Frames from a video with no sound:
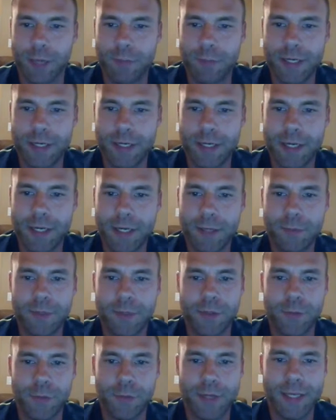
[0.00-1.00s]
income
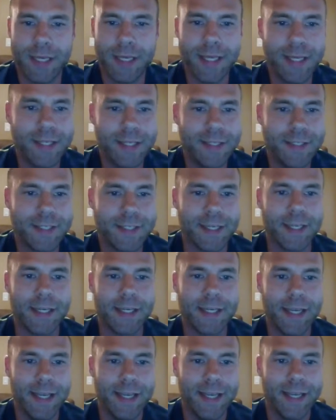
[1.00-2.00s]
and 3 kids.
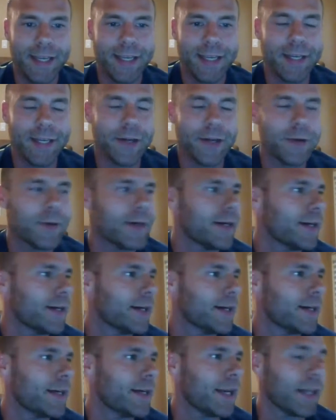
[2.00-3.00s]
And, in
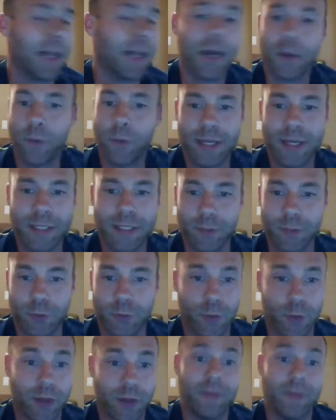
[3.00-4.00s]
a lot of ways, it
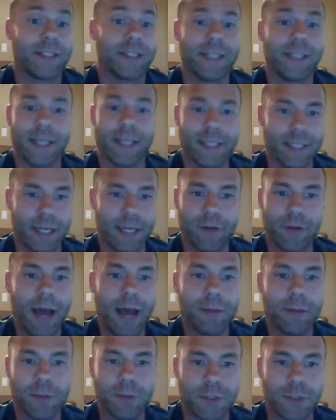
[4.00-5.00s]
was one of the best things that ever
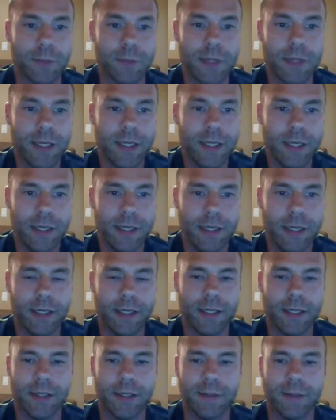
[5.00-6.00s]
happened to me,
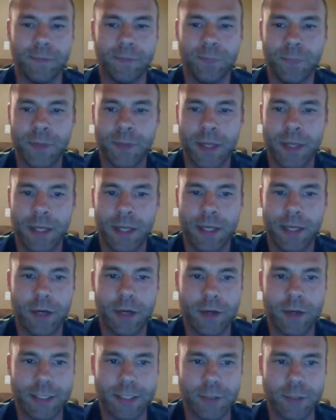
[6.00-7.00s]

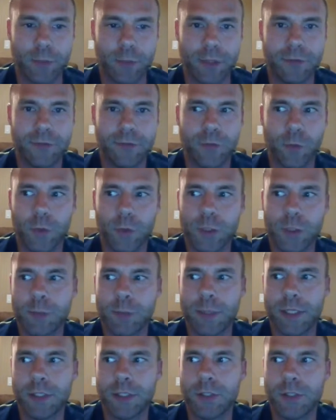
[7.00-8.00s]
because it really
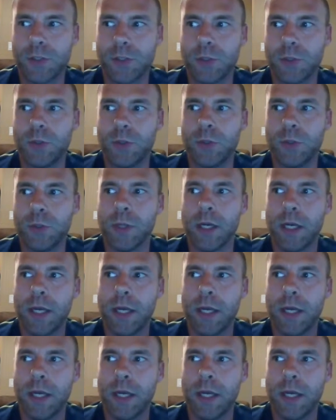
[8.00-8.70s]
forced me to